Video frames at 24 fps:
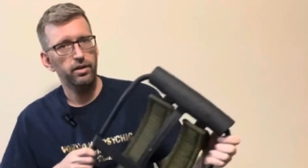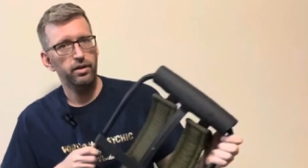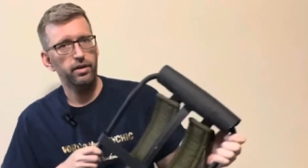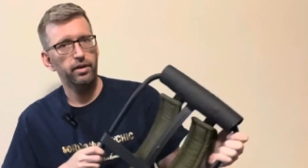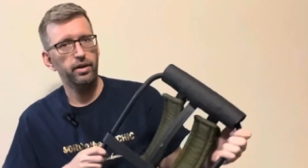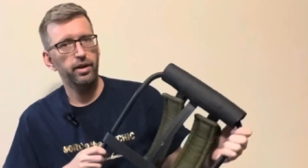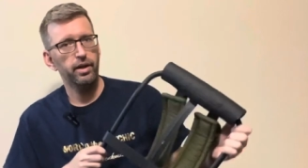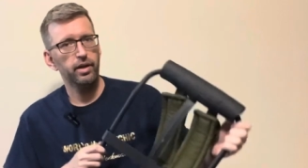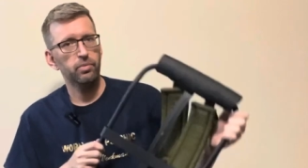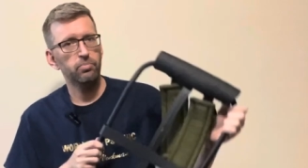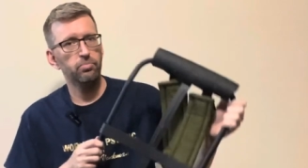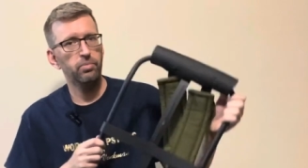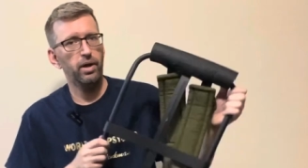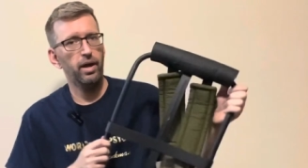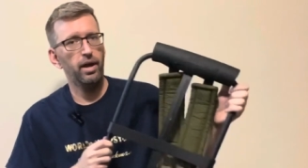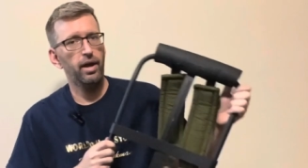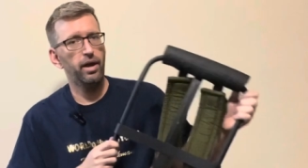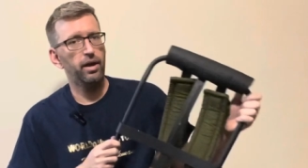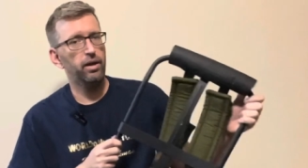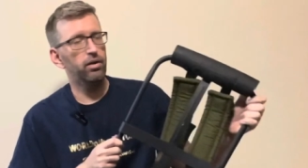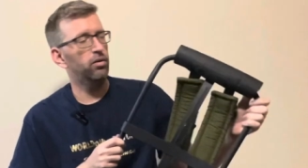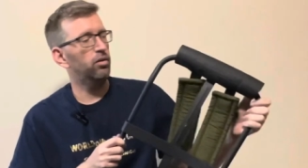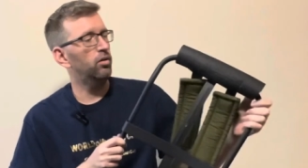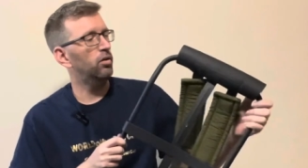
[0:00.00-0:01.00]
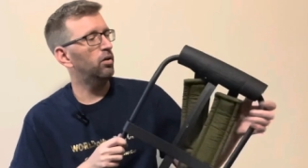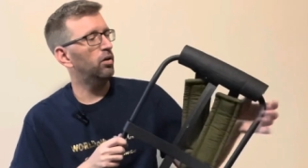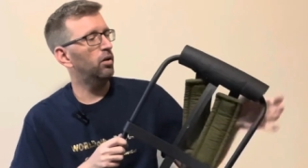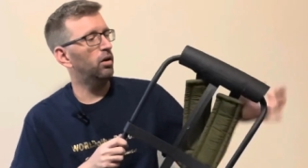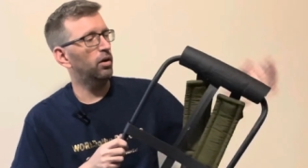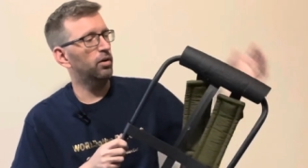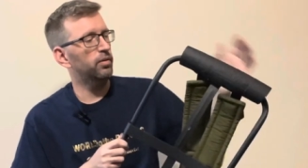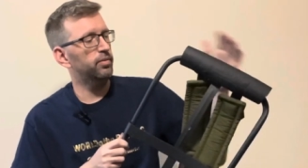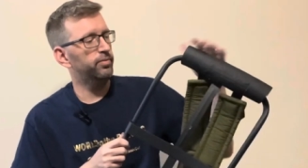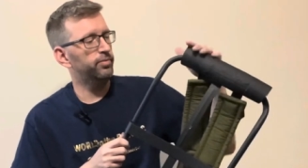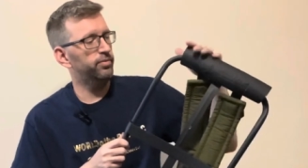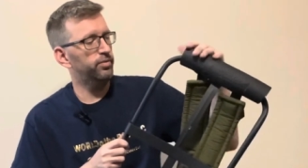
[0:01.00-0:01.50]
neck pad
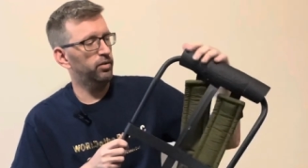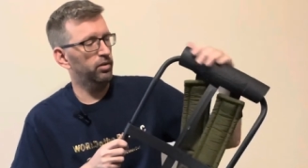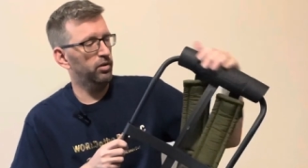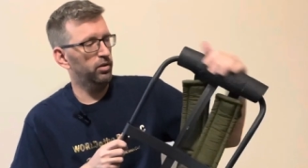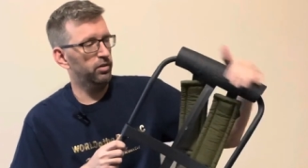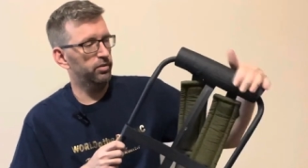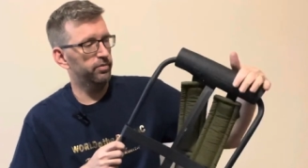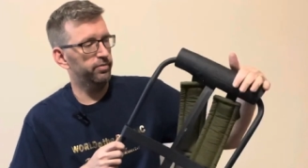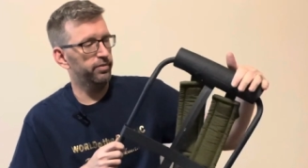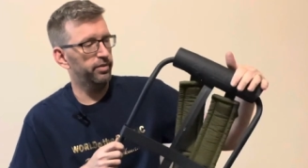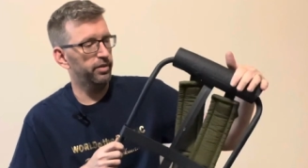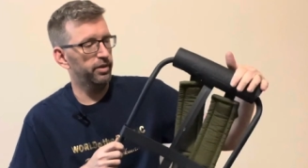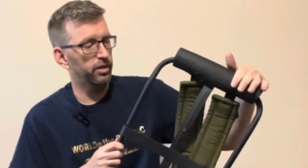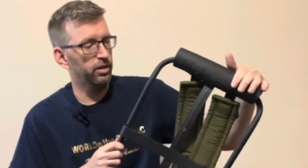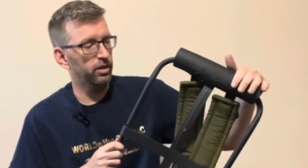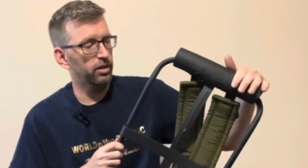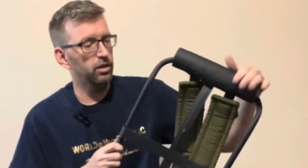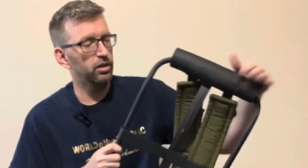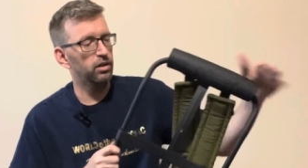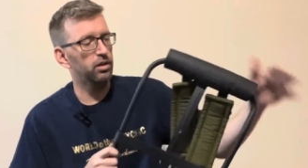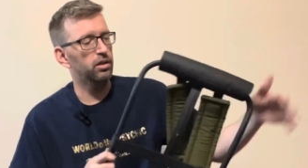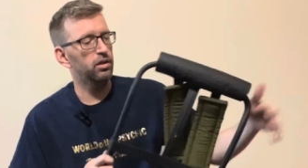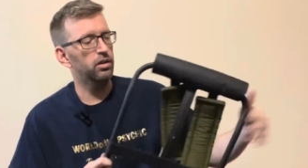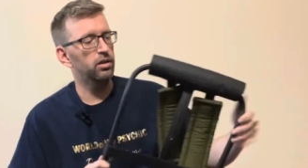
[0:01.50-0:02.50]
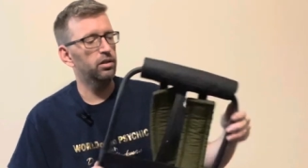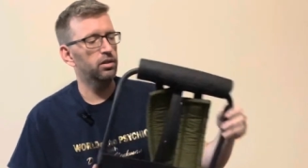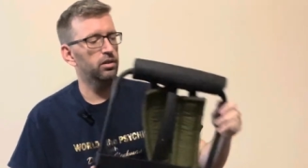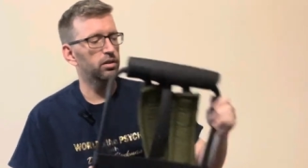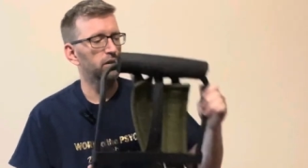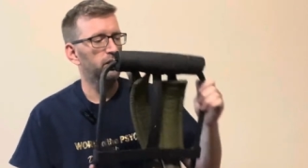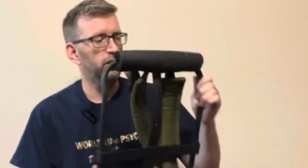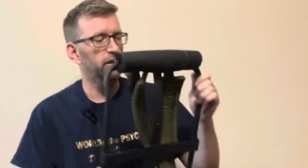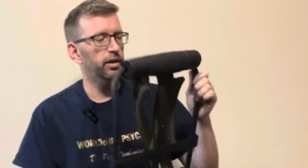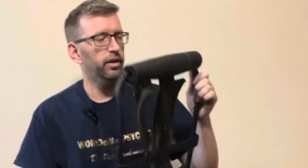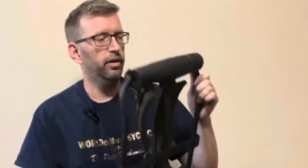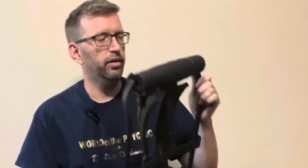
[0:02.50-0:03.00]
off of the
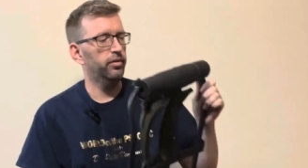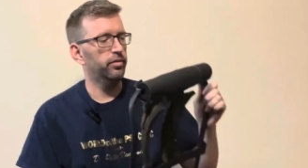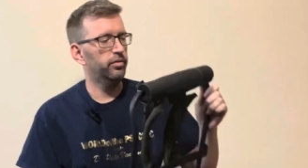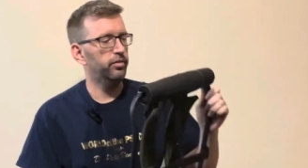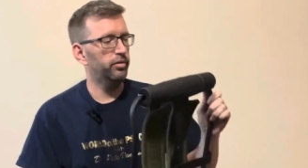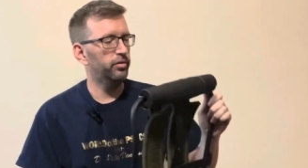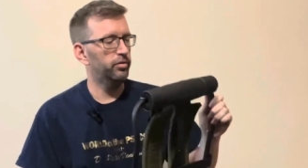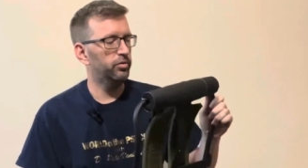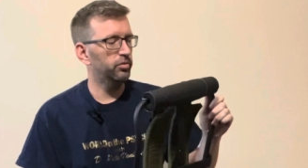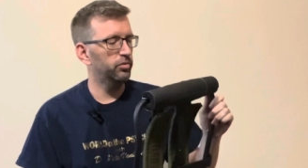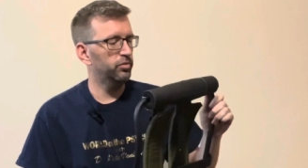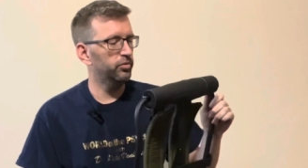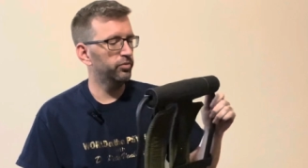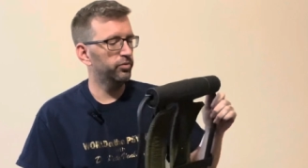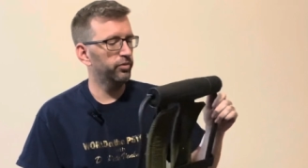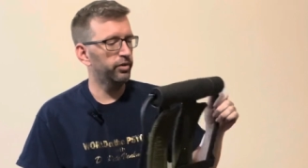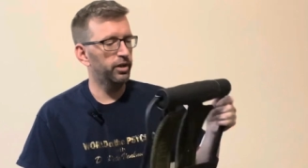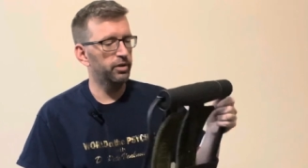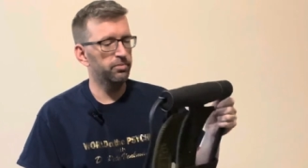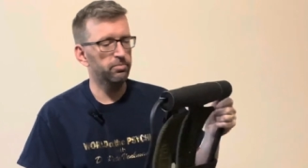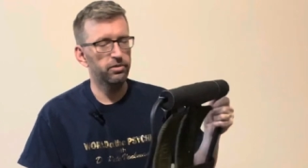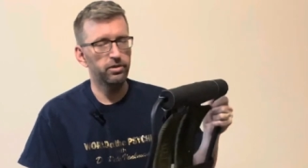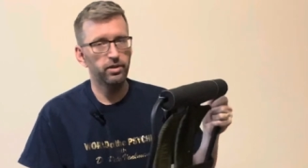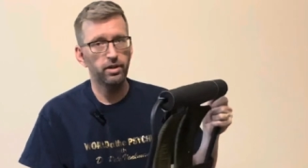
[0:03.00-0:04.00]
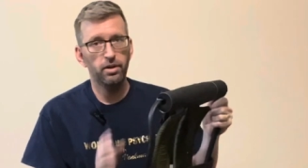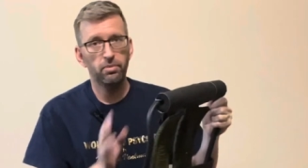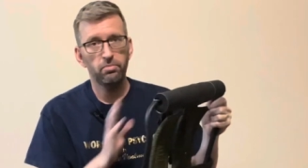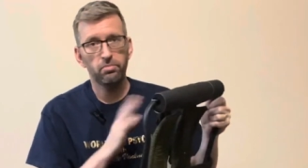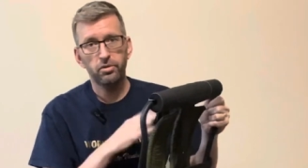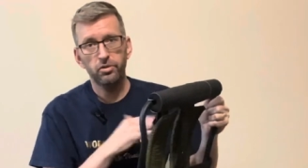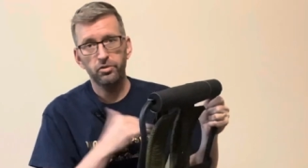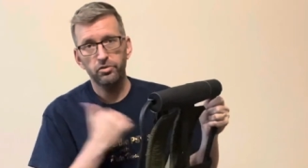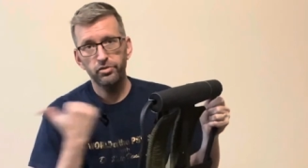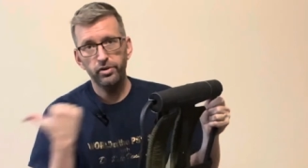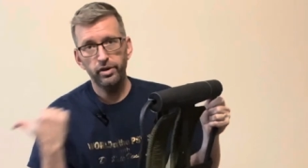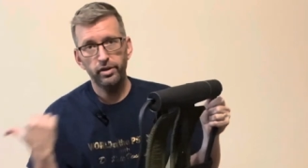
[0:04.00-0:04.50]
LC2 frame and then I'm going
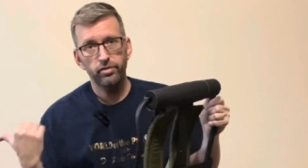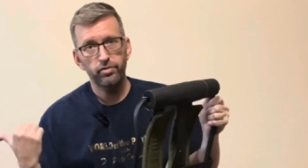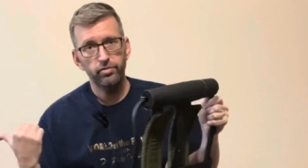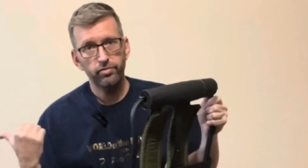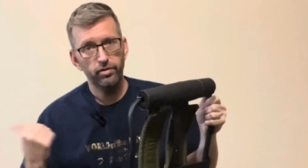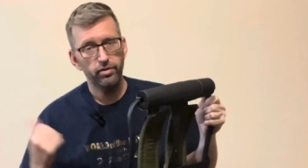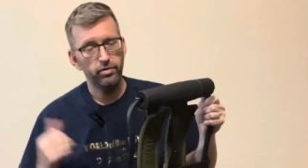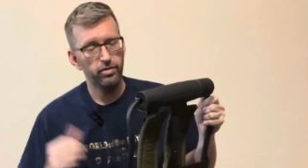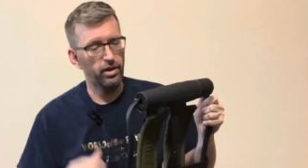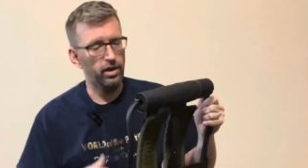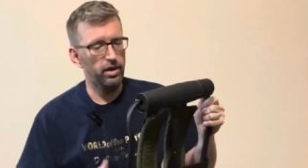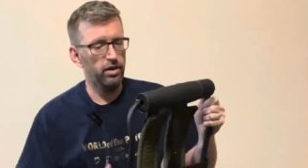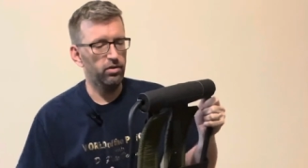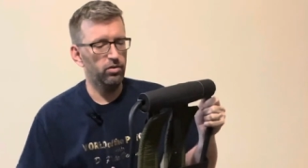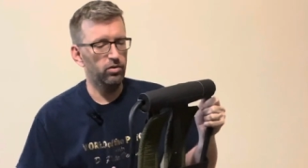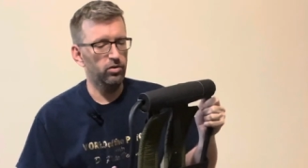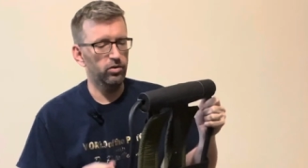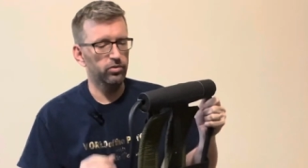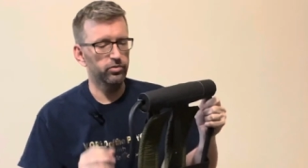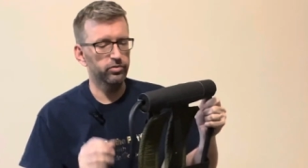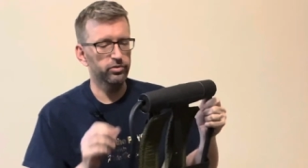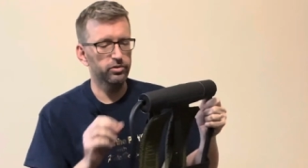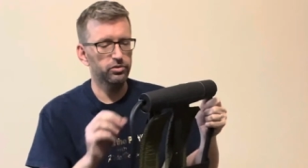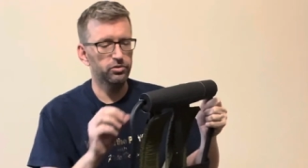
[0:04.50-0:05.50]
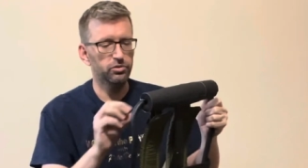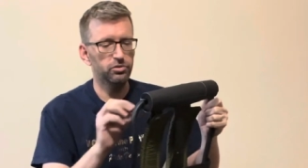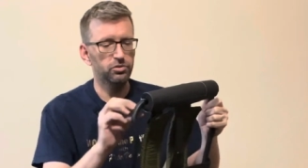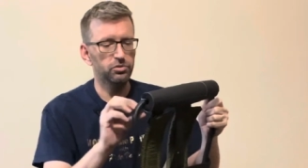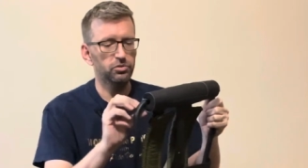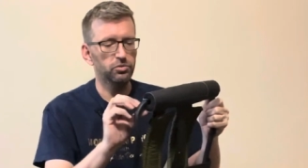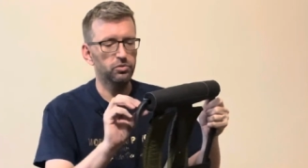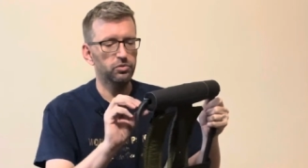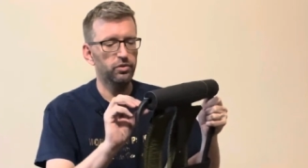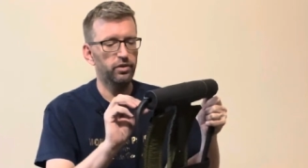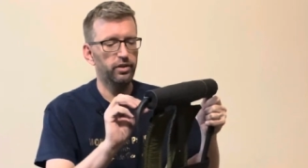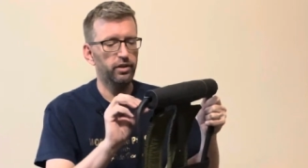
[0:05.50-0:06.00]
to transfer that over
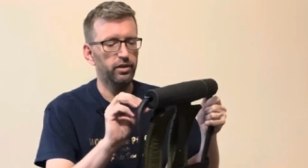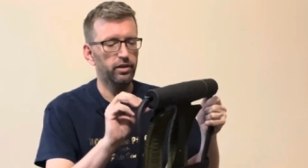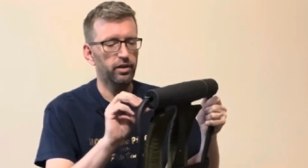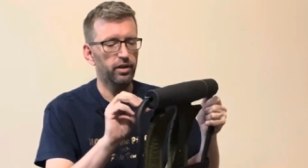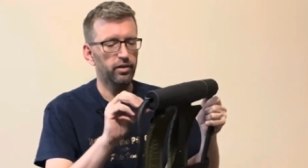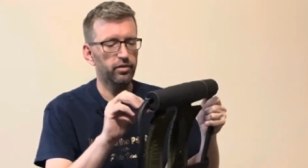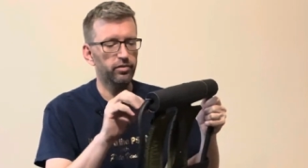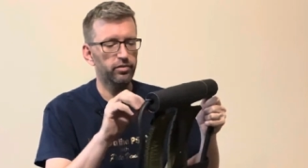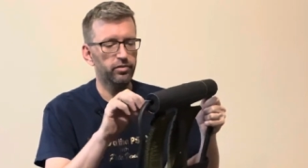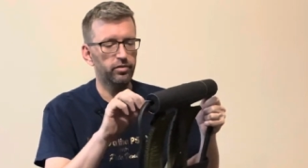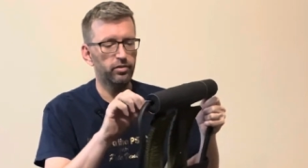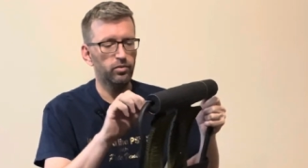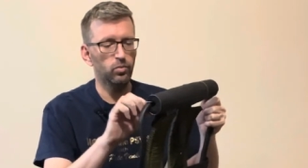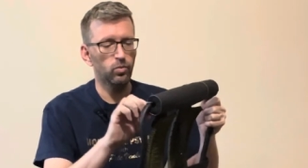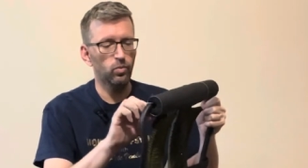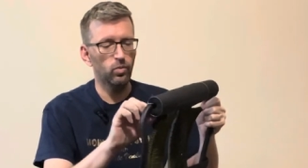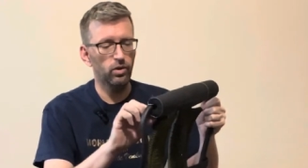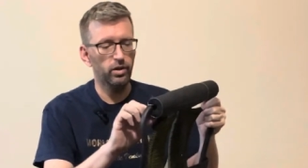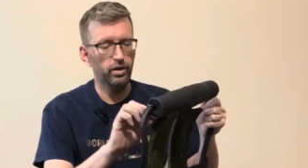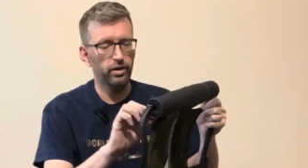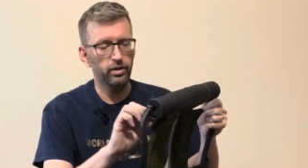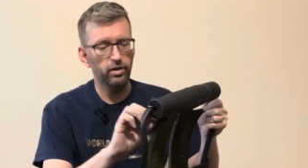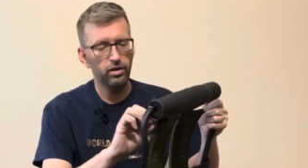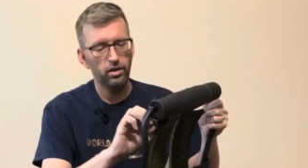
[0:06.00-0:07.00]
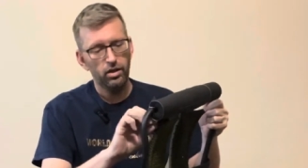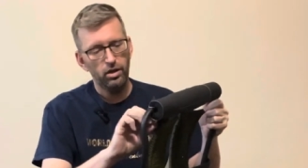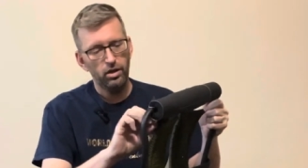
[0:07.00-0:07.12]
to the LC1.